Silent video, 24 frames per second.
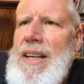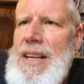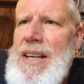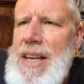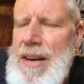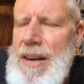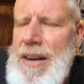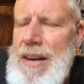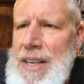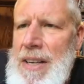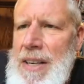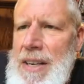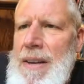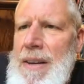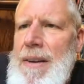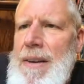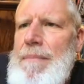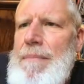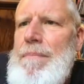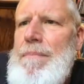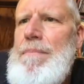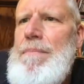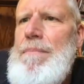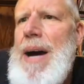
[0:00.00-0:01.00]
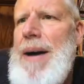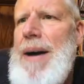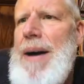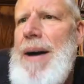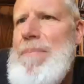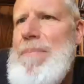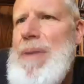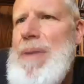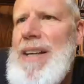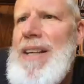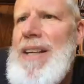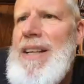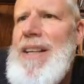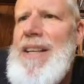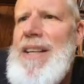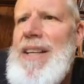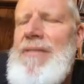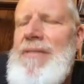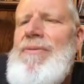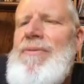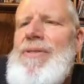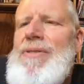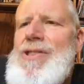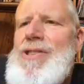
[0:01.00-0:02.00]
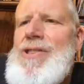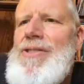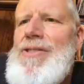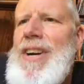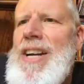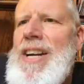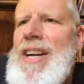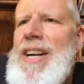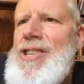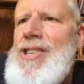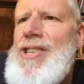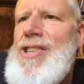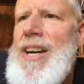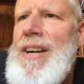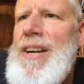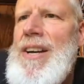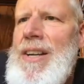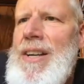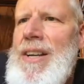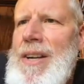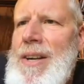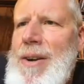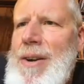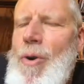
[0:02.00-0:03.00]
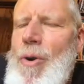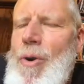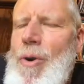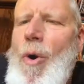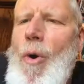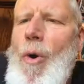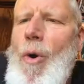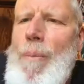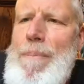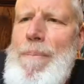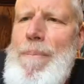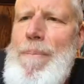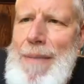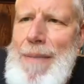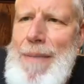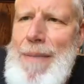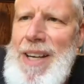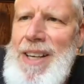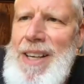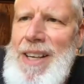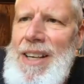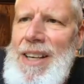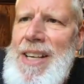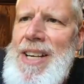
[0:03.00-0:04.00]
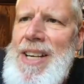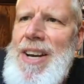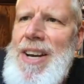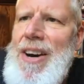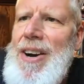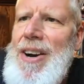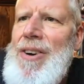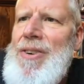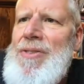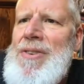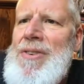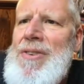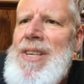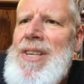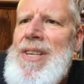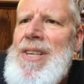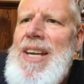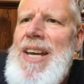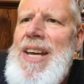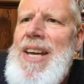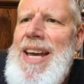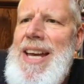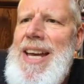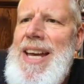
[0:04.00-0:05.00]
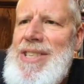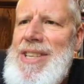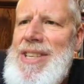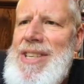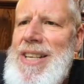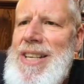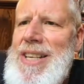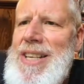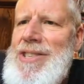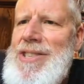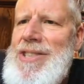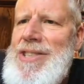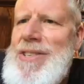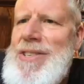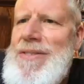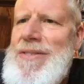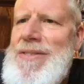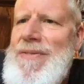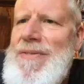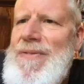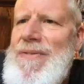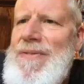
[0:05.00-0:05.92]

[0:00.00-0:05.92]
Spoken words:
given public infrastructure or publicly owned assets.